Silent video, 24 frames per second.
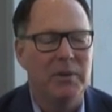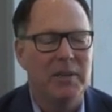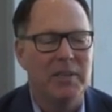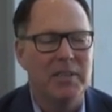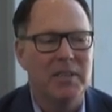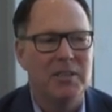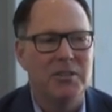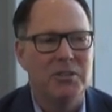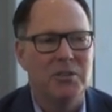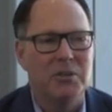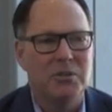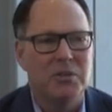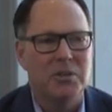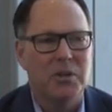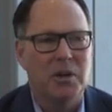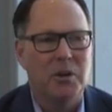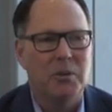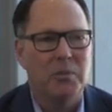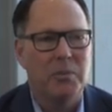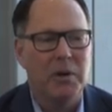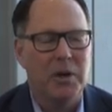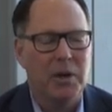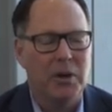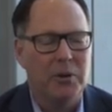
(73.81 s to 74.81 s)
We did use
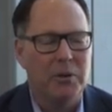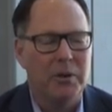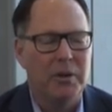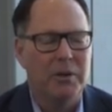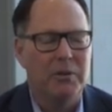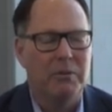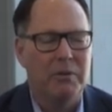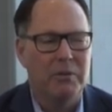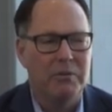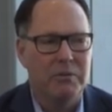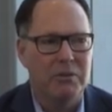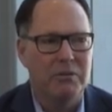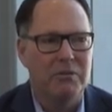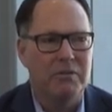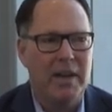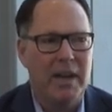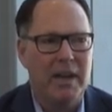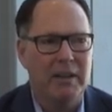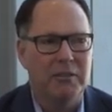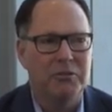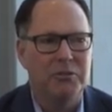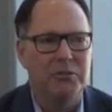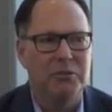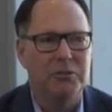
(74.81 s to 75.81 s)
our priority review
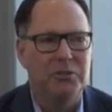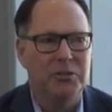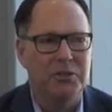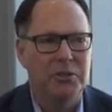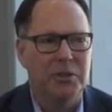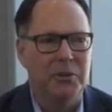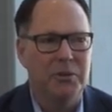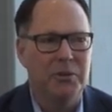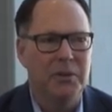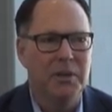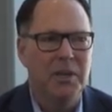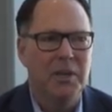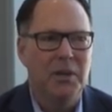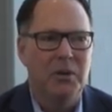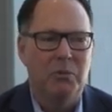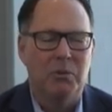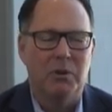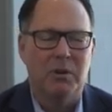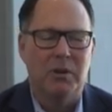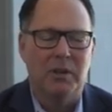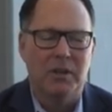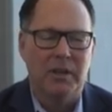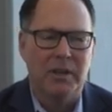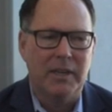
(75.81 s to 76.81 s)
voucher, so
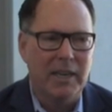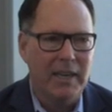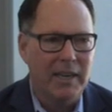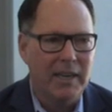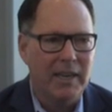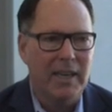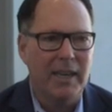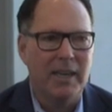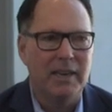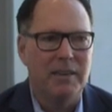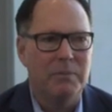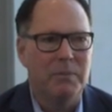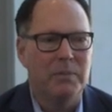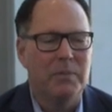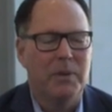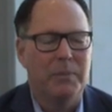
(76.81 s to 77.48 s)
we're looking at